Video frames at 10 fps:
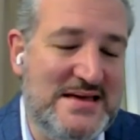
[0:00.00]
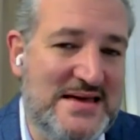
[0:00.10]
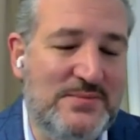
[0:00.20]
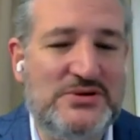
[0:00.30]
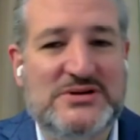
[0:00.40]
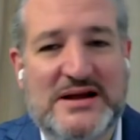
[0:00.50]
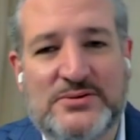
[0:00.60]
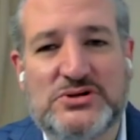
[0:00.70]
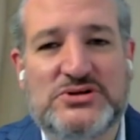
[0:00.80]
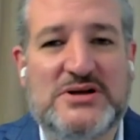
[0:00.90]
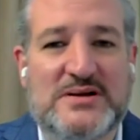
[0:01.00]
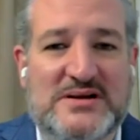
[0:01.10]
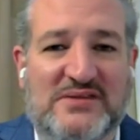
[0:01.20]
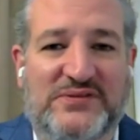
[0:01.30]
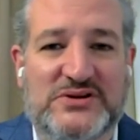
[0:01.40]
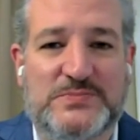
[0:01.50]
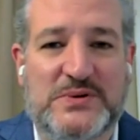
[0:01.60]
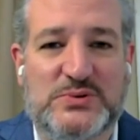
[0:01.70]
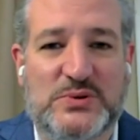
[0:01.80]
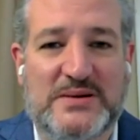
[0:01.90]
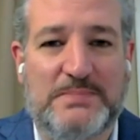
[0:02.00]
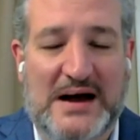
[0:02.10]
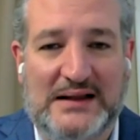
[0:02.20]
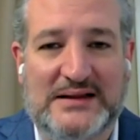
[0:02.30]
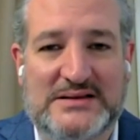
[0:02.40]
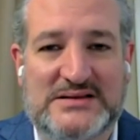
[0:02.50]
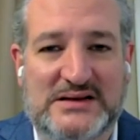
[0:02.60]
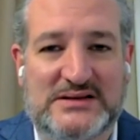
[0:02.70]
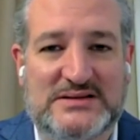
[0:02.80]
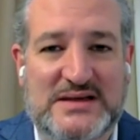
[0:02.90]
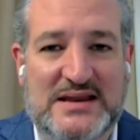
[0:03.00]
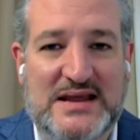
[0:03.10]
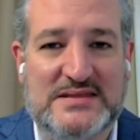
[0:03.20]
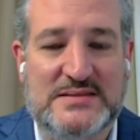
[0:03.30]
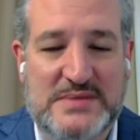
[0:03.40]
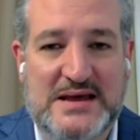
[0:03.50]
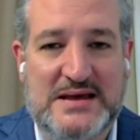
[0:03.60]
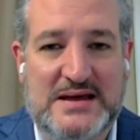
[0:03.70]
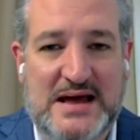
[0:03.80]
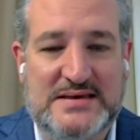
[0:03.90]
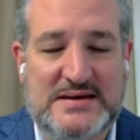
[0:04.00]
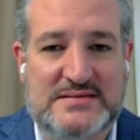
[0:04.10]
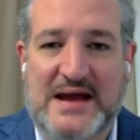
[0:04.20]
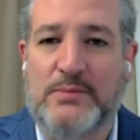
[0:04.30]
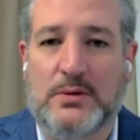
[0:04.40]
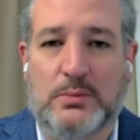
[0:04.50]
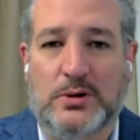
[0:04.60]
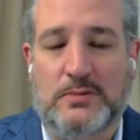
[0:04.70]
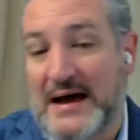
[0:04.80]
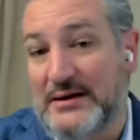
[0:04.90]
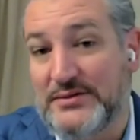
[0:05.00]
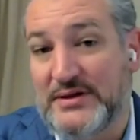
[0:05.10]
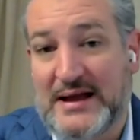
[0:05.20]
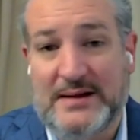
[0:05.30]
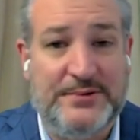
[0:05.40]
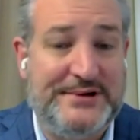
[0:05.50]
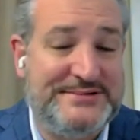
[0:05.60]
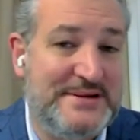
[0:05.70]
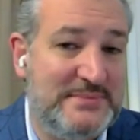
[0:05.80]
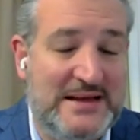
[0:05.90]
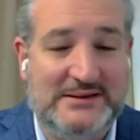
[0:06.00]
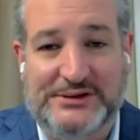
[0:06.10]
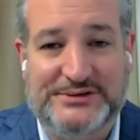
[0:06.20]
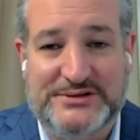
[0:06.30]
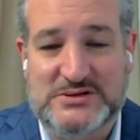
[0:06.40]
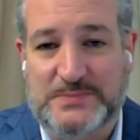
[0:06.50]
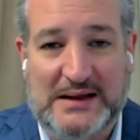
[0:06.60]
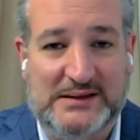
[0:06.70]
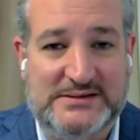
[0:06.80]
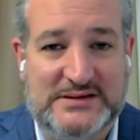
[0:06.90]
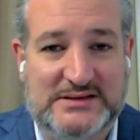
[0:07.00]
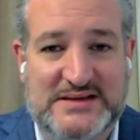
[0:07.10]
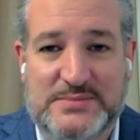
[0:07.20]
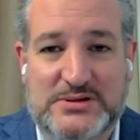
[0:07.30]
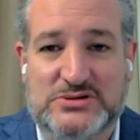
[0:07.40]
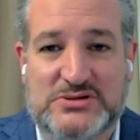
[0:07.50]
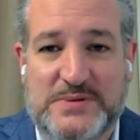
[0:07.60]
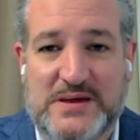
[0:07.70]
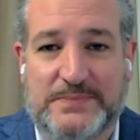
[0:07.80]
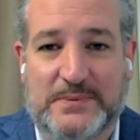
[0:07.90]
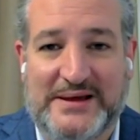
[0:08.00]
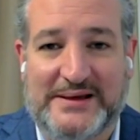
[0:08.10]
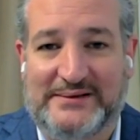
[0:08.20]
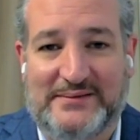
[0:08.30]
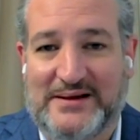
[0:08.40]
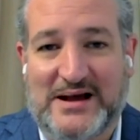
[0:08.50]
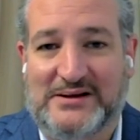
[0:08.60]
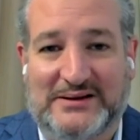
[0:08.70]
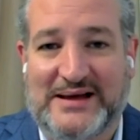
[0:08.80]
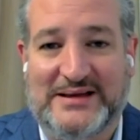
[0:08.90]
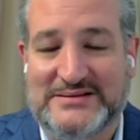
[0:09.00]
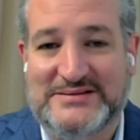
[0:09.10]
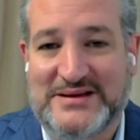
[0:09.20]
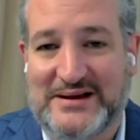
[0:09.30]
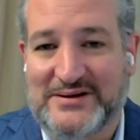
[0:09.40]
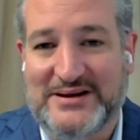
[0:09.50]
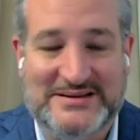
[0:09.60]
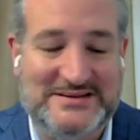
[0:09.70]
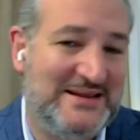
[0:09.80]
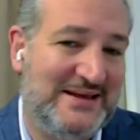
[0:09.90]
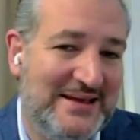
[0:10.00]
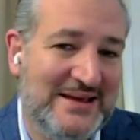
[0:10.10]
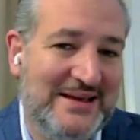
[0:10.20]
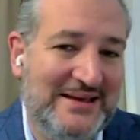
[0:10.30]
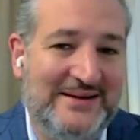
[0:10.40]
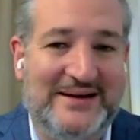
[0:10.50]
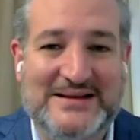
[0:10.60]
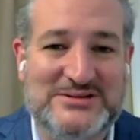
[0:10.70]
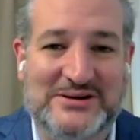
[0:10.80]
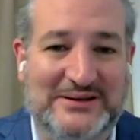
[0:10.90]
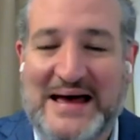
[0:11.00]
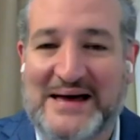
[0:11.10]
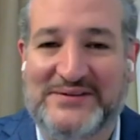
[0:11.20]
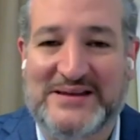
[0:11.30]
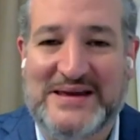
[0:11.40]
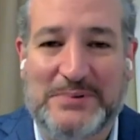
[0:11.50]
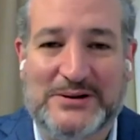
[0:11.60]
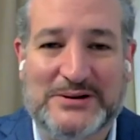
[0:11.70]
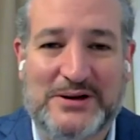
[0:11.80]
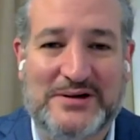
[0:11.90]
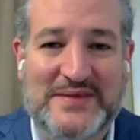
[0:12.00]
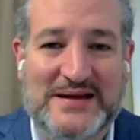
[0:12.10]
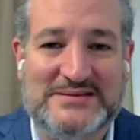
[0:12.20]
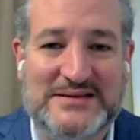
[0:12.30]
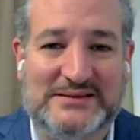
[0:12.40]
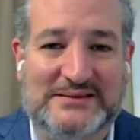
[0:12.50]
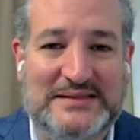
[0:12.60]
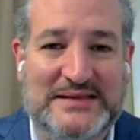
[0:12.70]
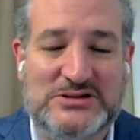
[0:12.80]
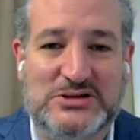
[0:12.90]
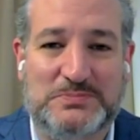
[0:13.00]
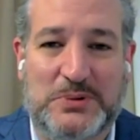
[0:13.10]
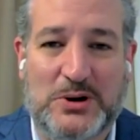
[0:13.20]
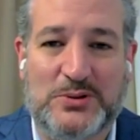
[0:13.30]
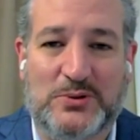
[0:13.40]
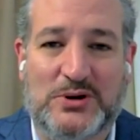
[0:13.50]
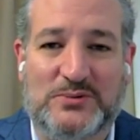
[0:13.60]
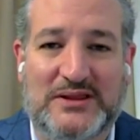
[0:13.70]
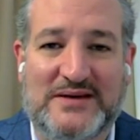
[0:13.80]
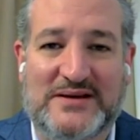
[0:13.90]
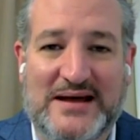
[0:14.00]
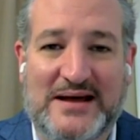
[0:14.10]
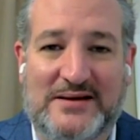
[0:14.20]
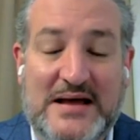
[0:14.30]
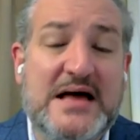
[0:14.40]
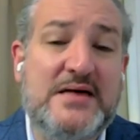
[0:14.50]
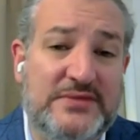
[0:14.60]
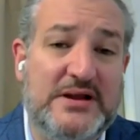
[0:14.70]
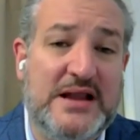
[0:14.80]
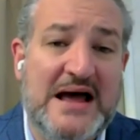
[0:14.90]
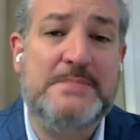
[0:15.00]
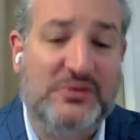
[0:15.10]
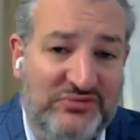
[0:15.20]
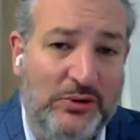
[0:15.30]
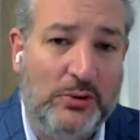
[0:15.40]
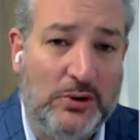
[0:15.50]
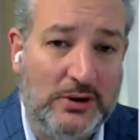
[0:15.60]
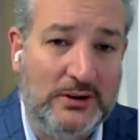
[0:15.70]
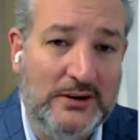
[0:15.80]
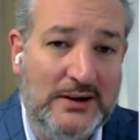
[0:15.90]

It was an interesting difference between politics and, and the media. I think they were more rattled than I was. I'm like, look, this is politics. Used to get yelled at. Being knuckleheads, you know, and it's right. like, you know, I sort of laugh and keep on going. That's, that, that, that's just part of the world we live in now. The night before,